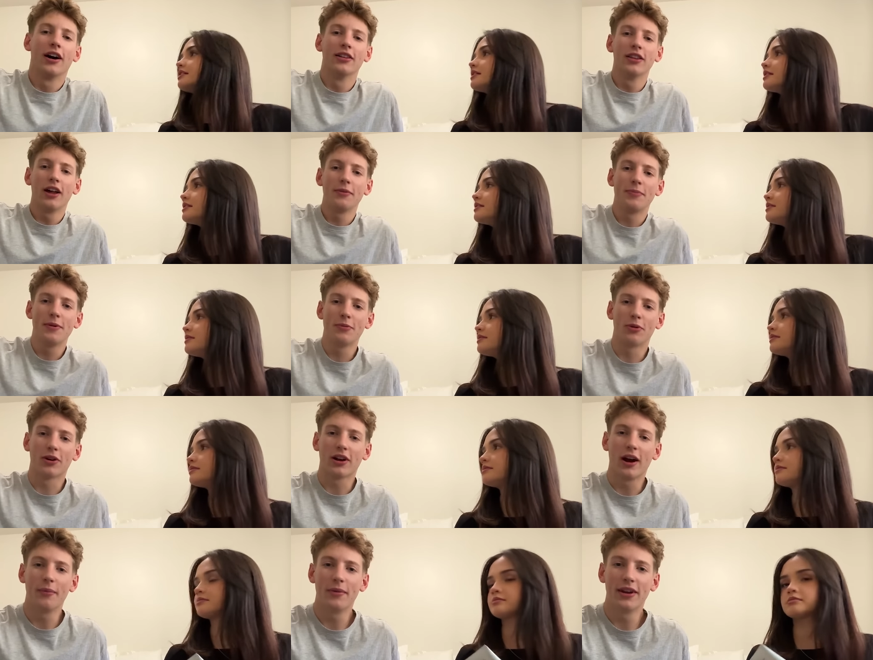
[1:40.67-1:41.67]
Speaker 1: A lot of people
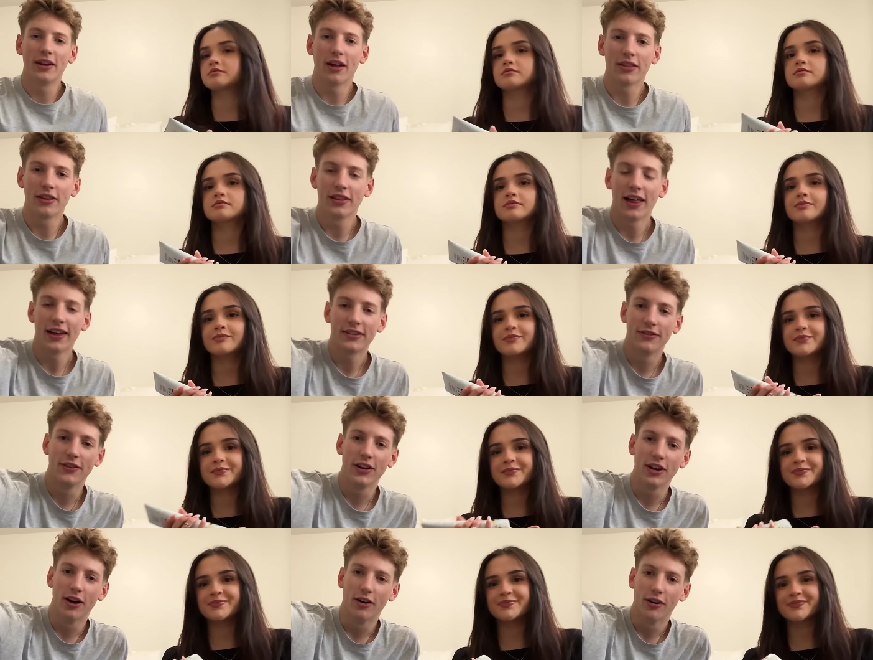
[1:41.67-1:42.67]
were commenting on the last
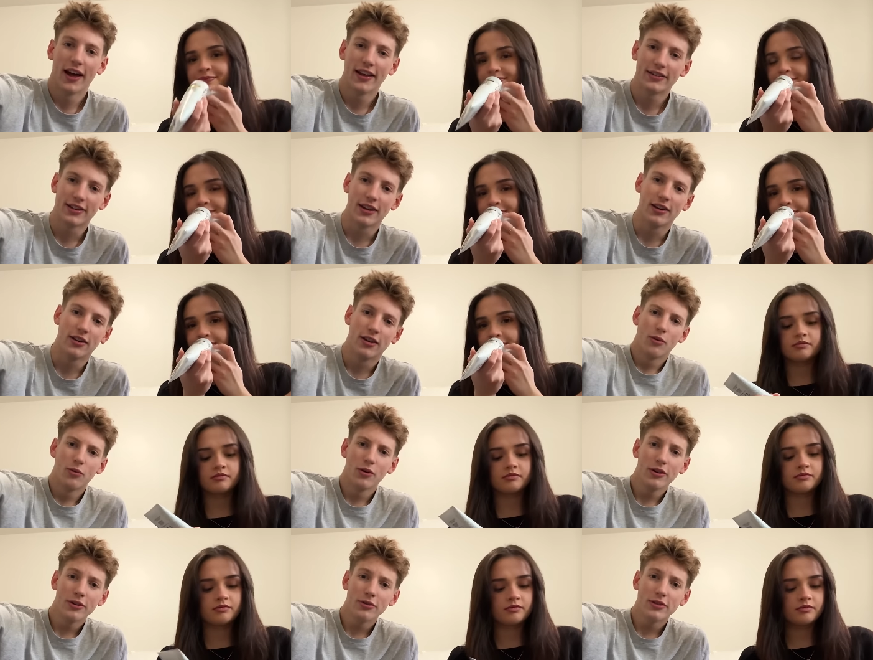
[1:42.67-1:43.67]
video asking,
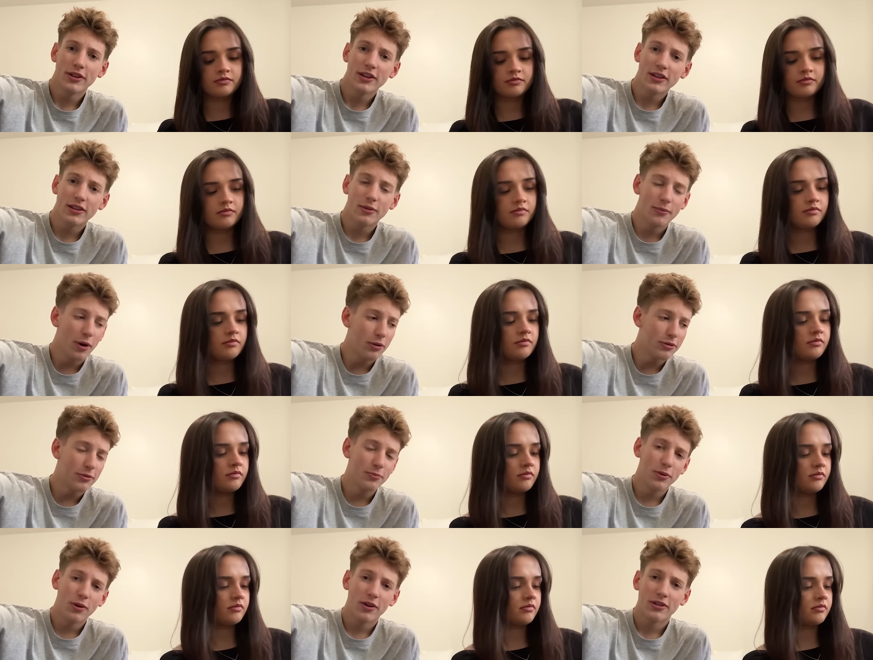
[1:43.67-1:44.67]
what do you think the most
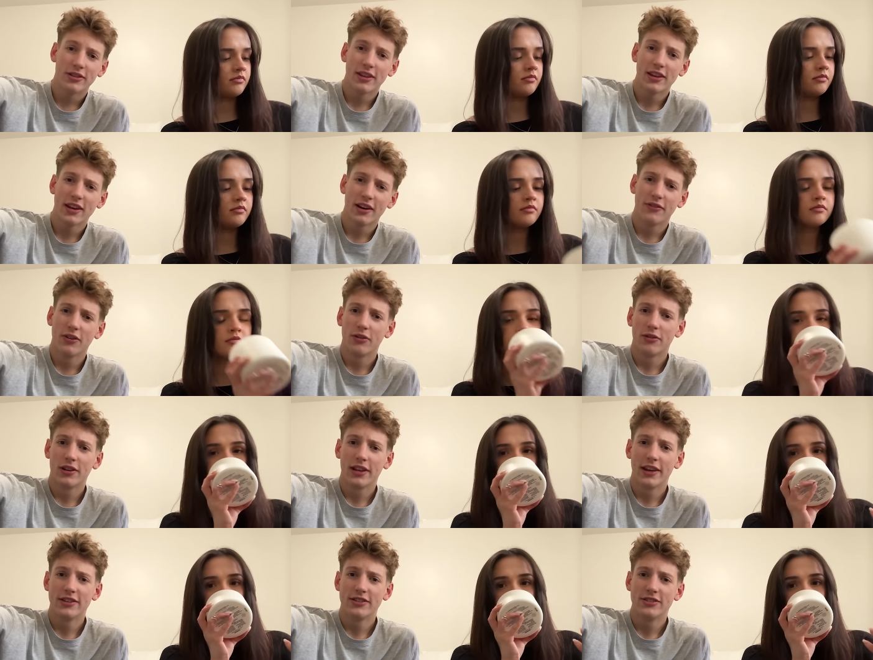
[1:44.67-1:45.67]
important thing of a
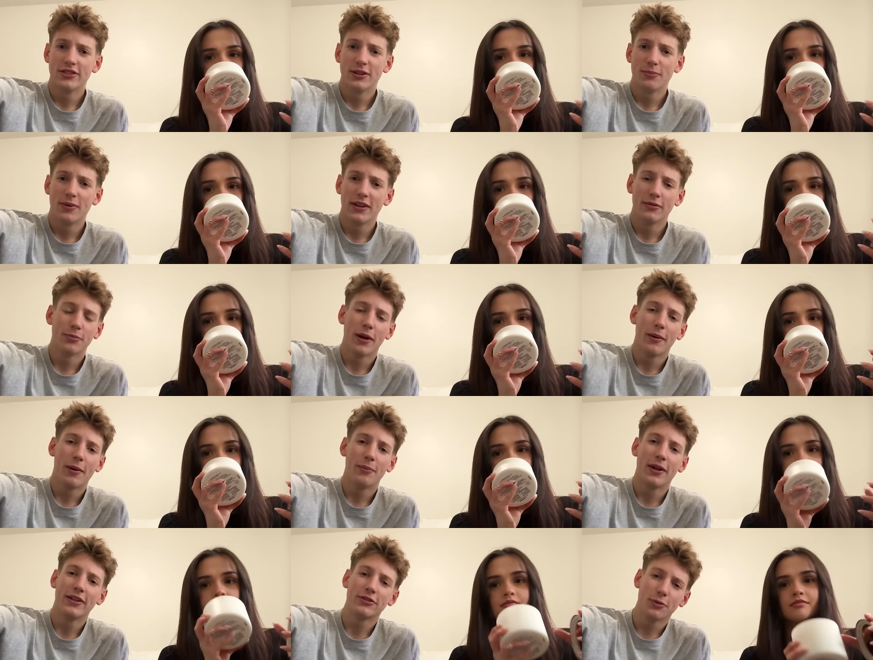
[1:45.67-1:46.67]
relationship is? Blah
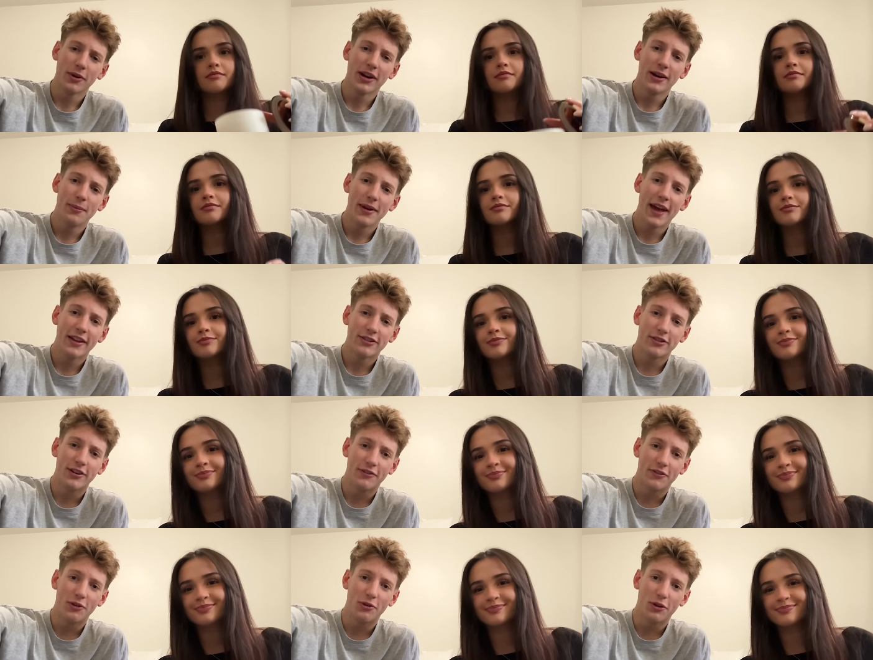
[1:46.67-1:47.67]
blah blah. So we're gonna be
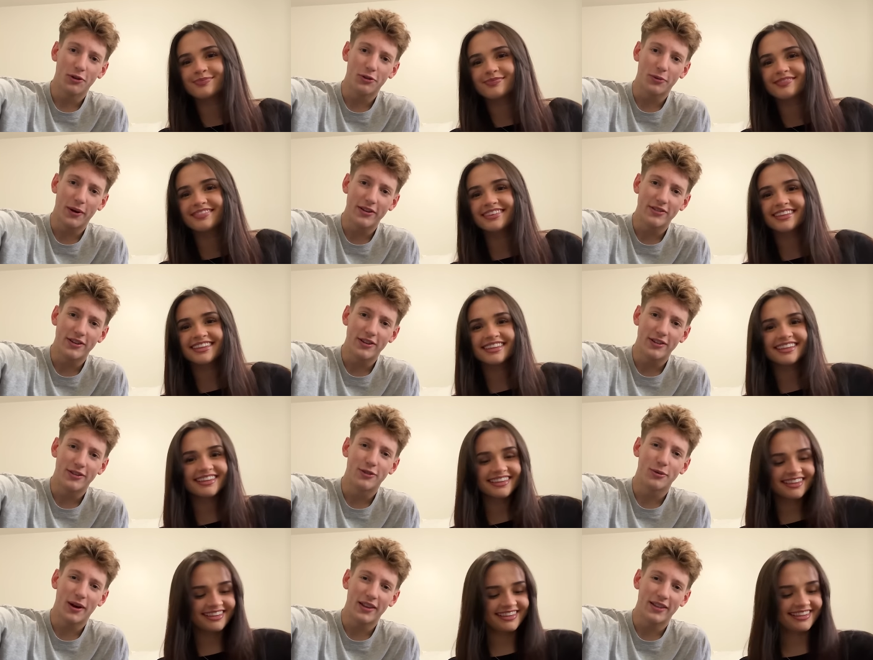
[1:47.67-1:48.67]
answering a few of those questions
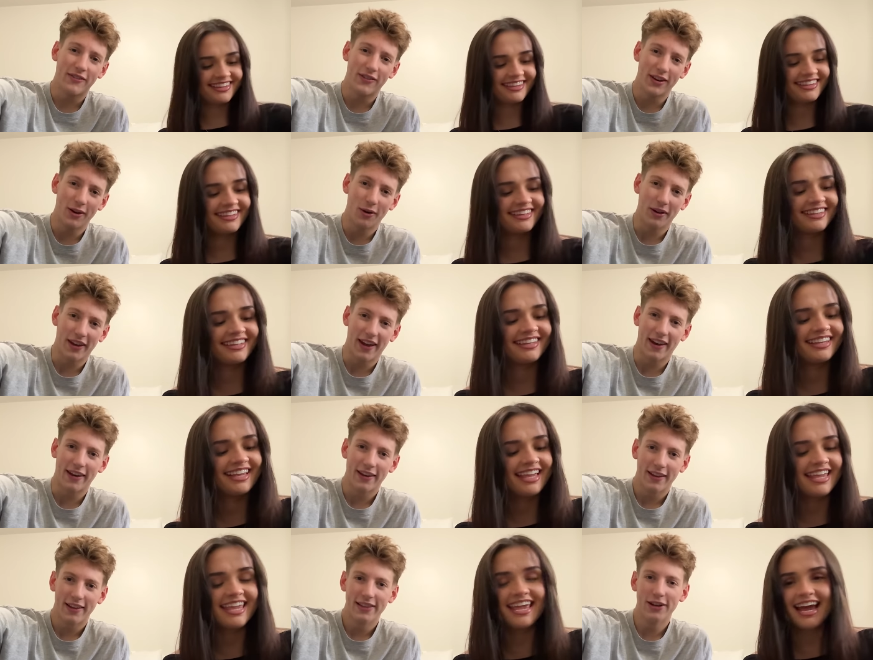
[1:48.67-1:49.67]
throughout the video again.
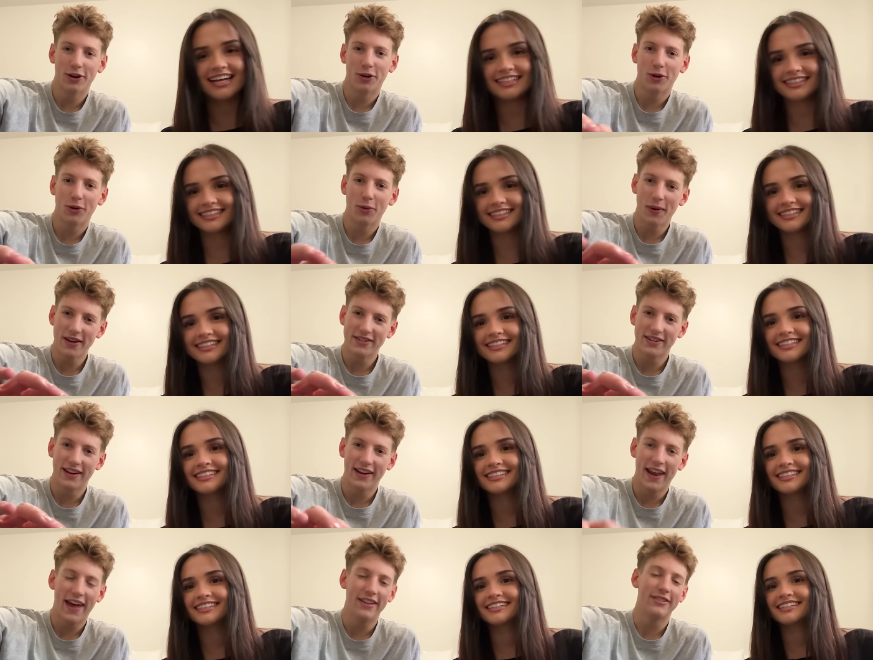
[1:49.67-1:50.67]
Yes. No question
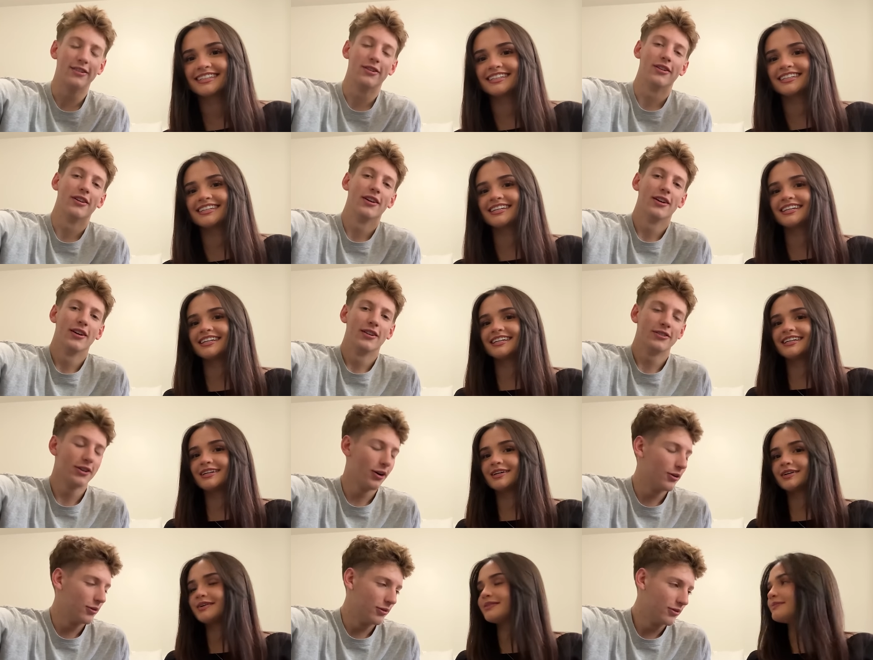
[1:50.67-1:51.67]
and answer.
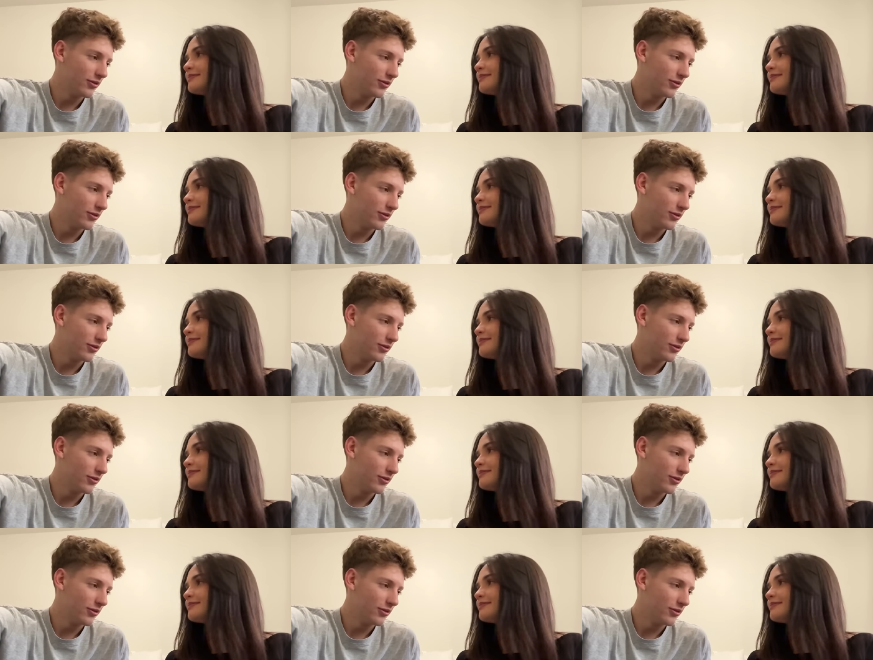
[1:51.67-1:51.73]
So.